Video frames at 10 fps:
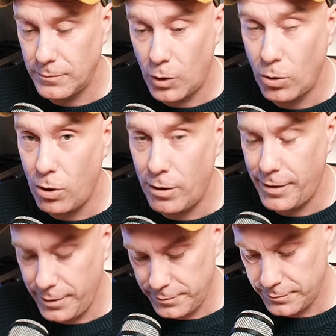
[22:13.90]

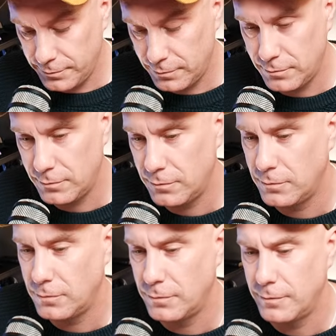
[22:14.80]
Claude.
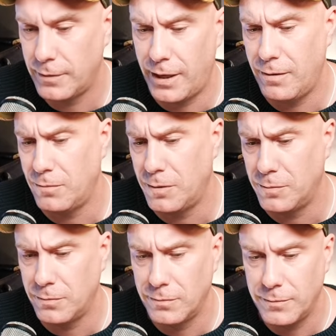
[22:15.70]
I don't know.
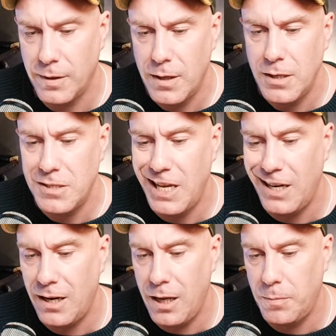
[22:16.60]
State
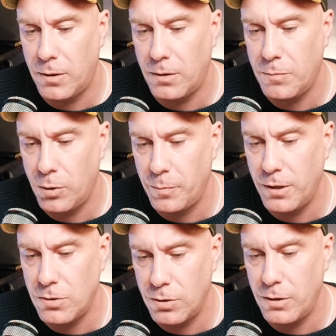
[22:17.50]
enabled,
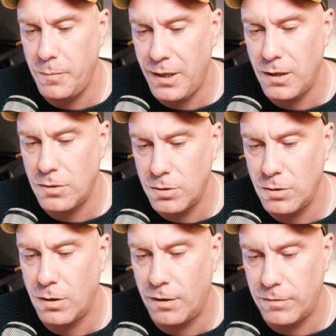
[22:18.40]
permanent true, immediate
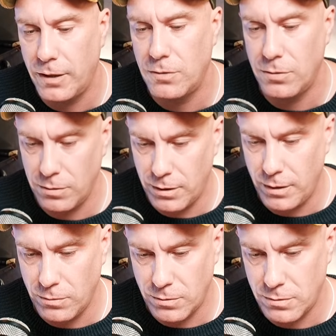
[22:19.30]
true, offline true. I
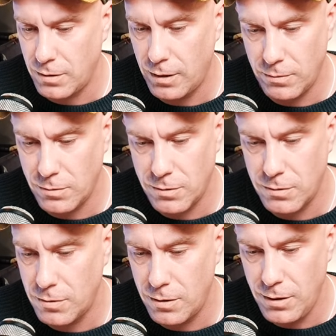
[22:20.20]
don't
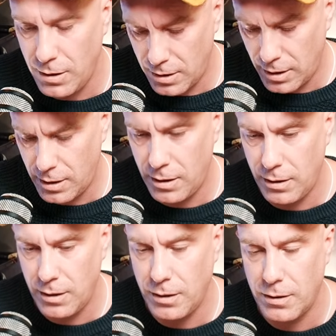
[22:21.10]
need that, I
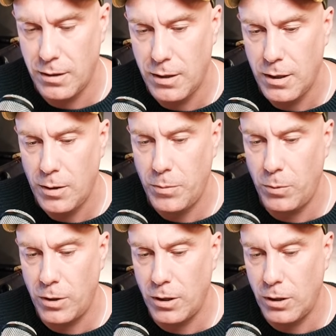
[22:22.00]
think. But
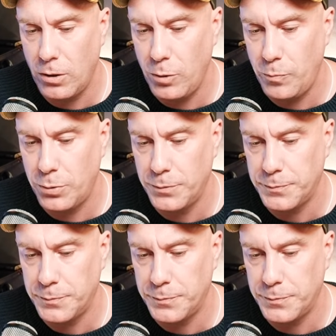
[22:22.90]
we're going to loop